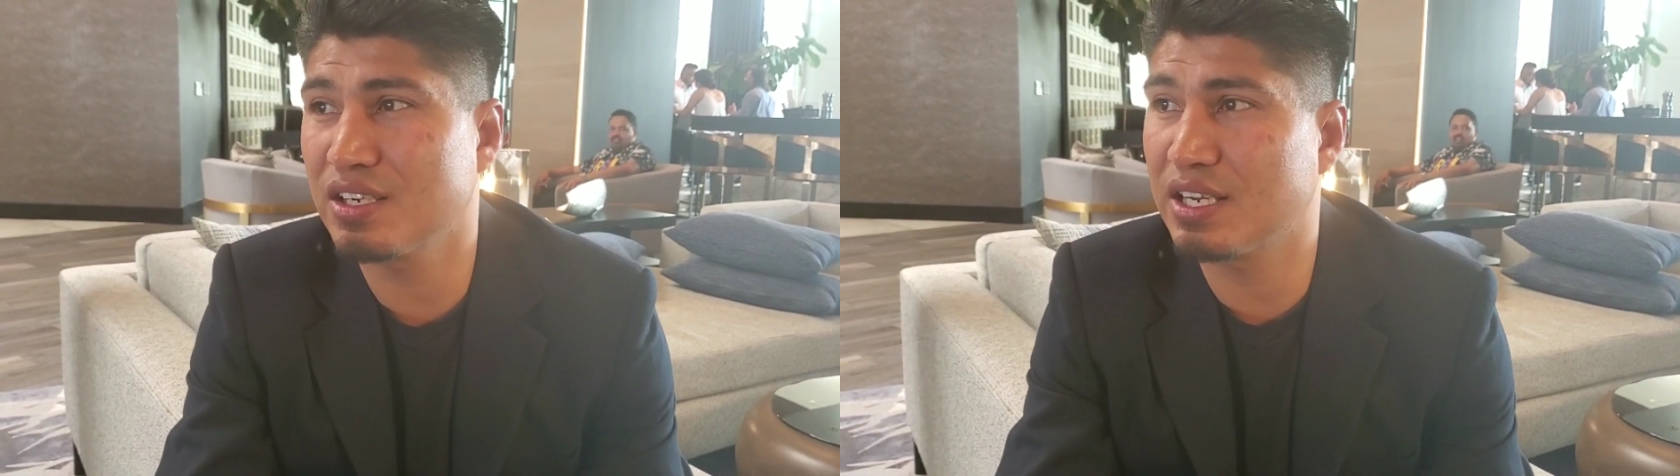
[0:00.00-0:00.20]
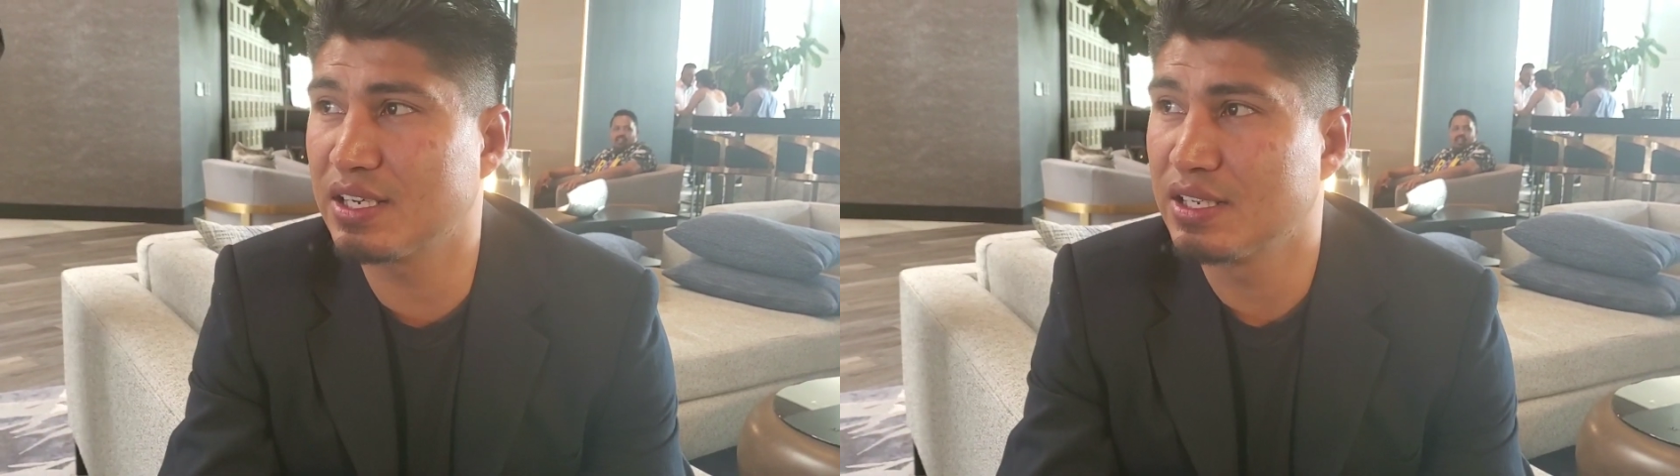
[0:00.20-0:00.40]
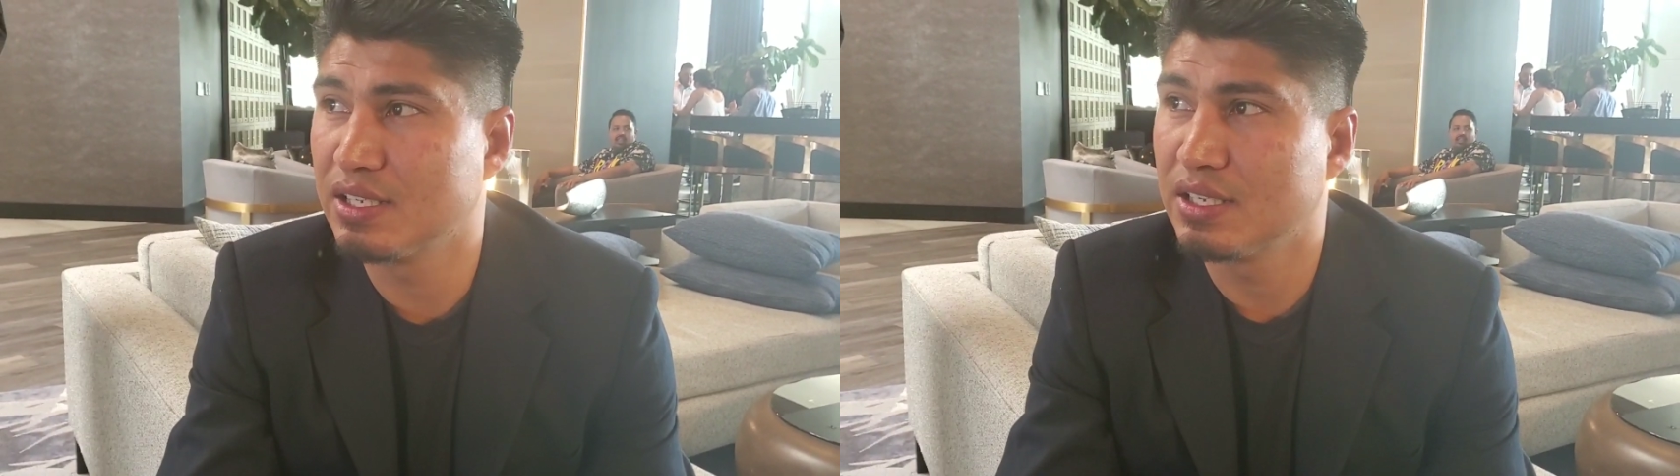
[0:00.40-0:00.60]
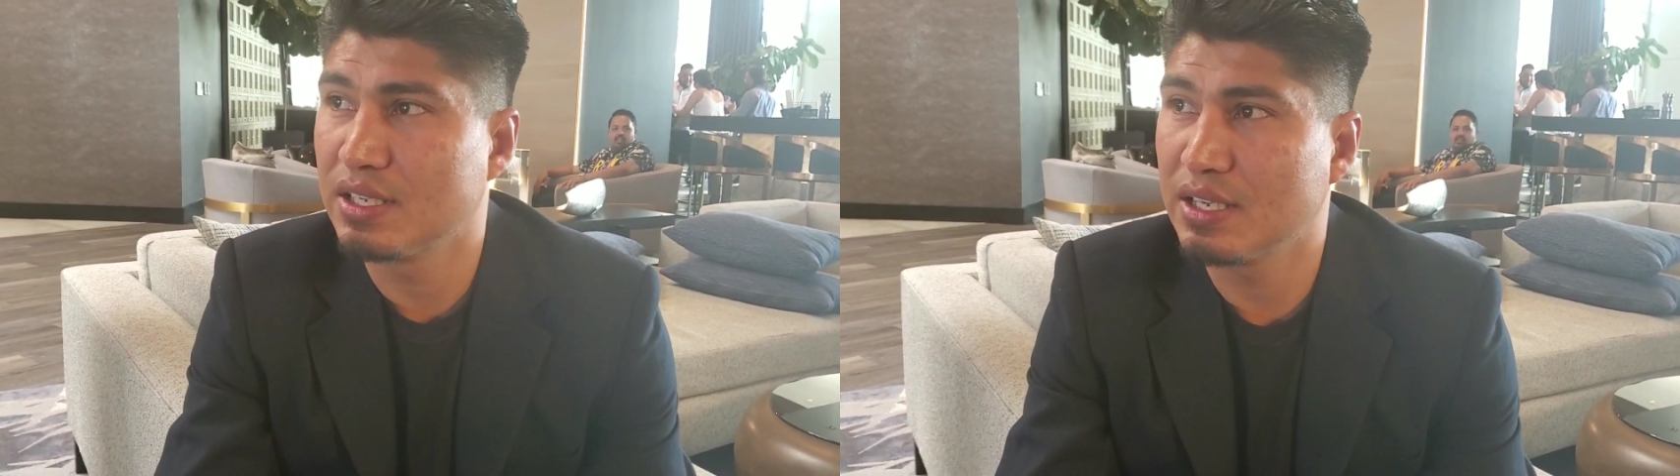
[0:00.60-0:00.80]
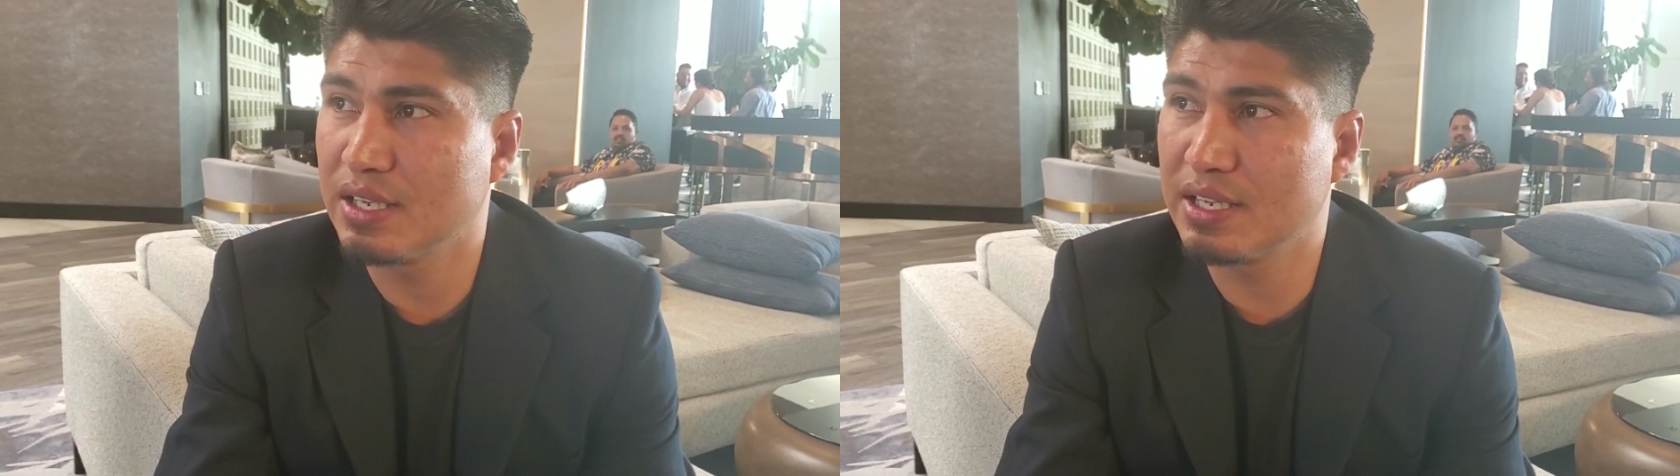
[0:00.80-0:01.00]

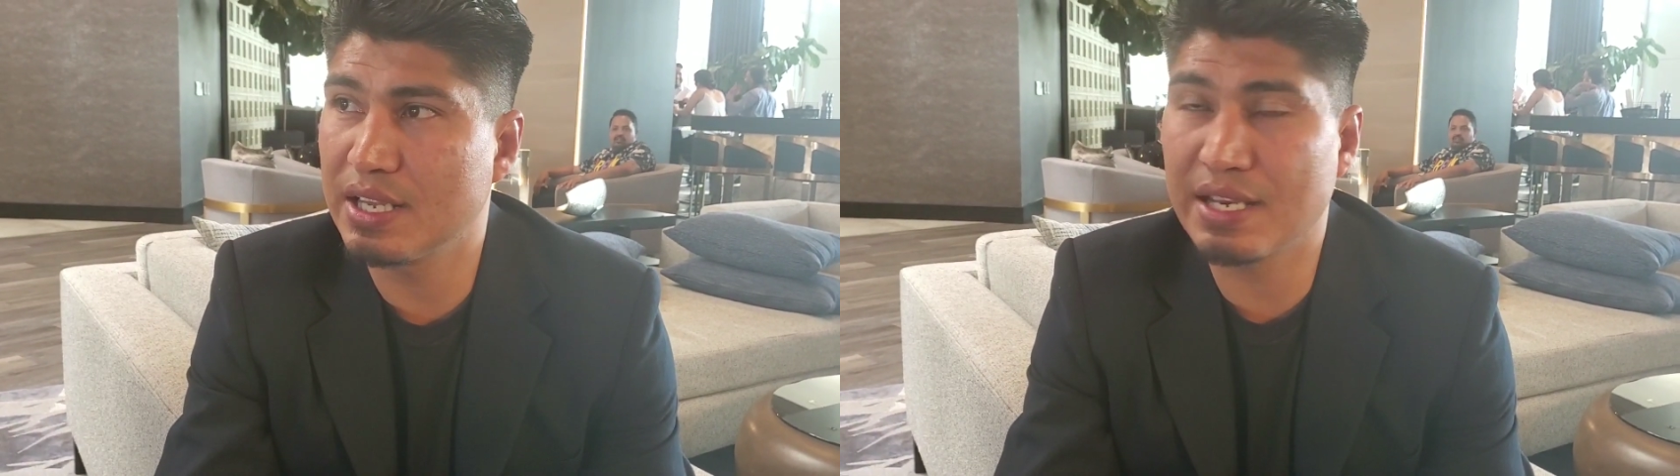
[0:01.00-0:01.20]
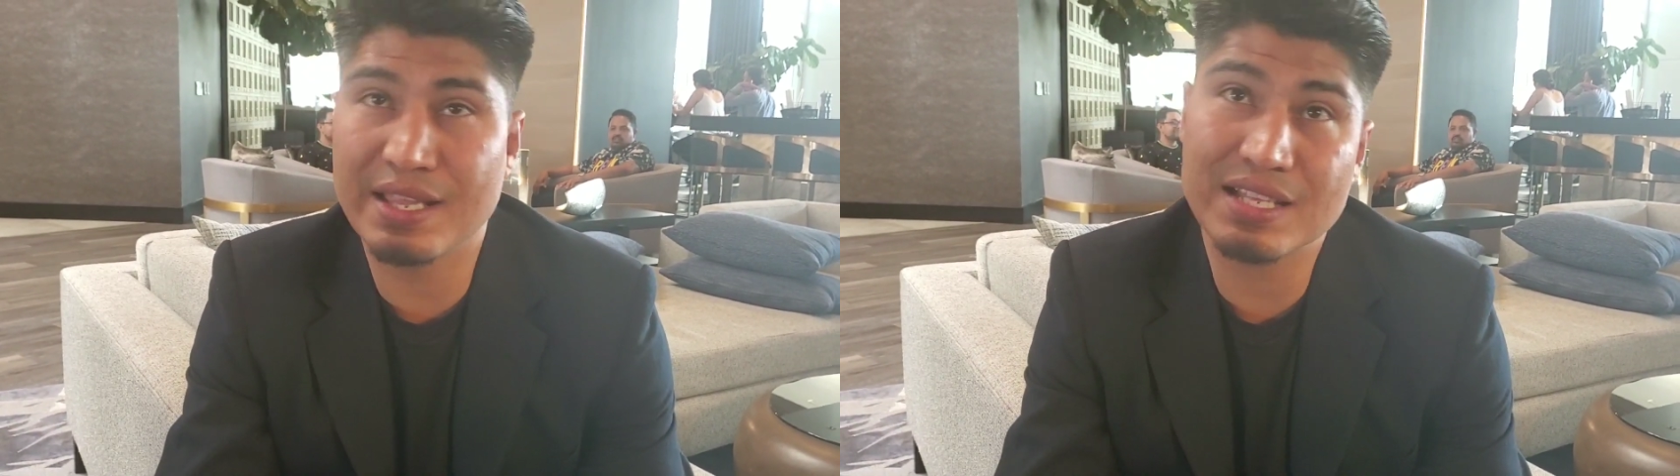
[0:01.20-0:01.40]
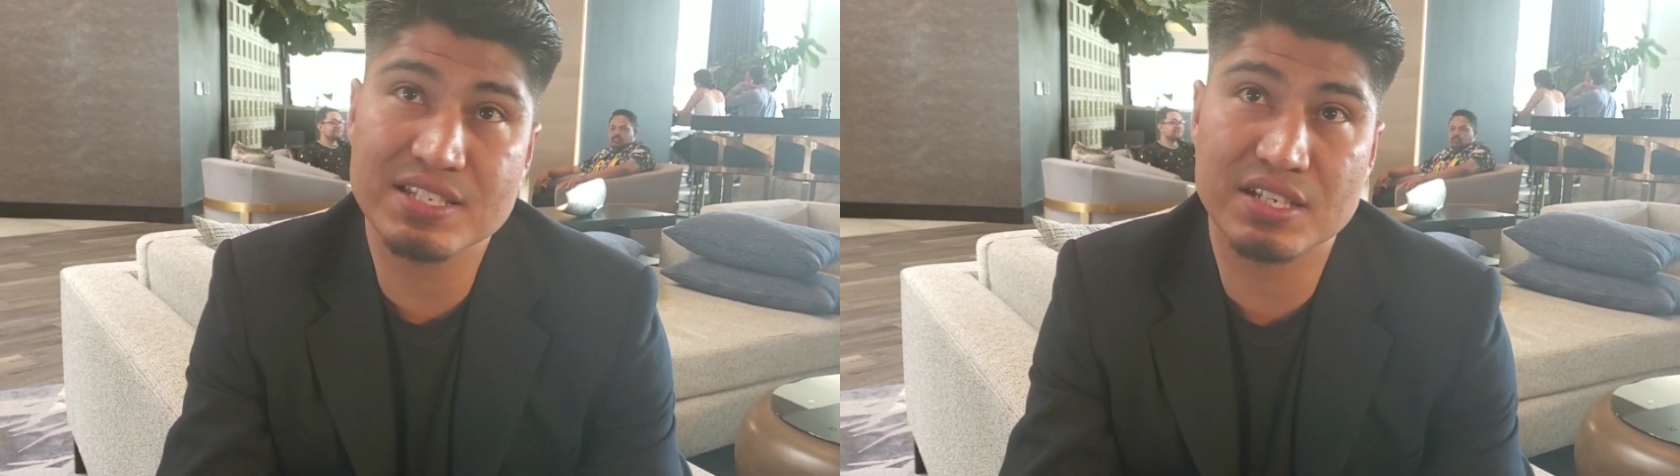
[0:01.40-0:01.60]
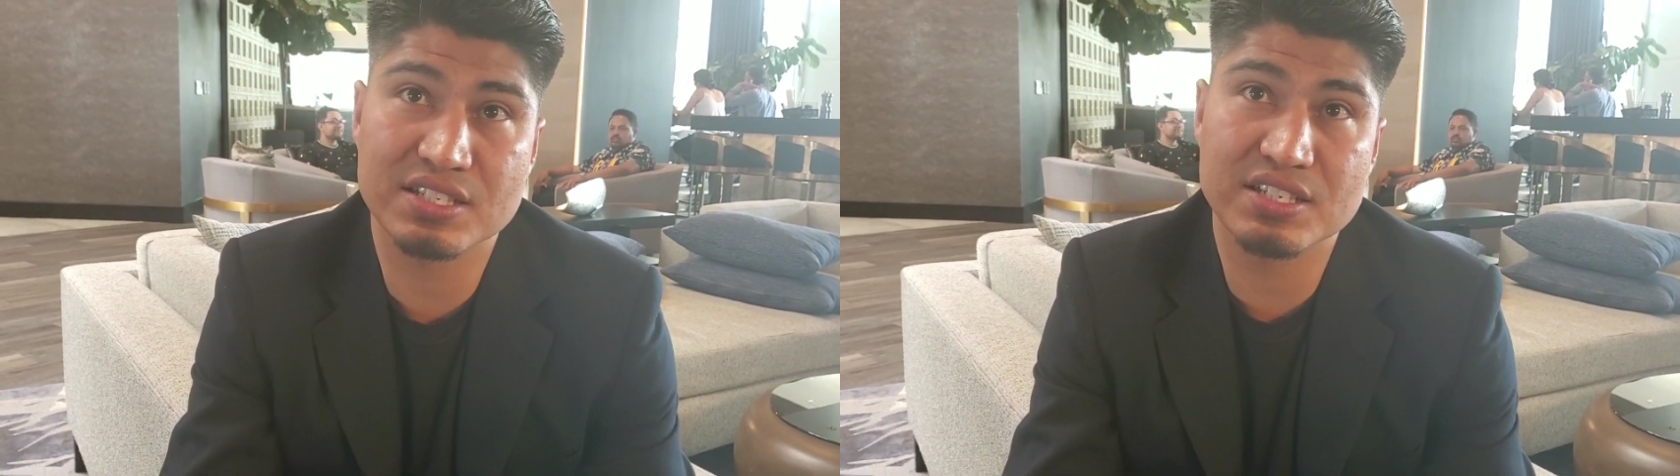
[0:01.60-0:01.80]
and that sucks.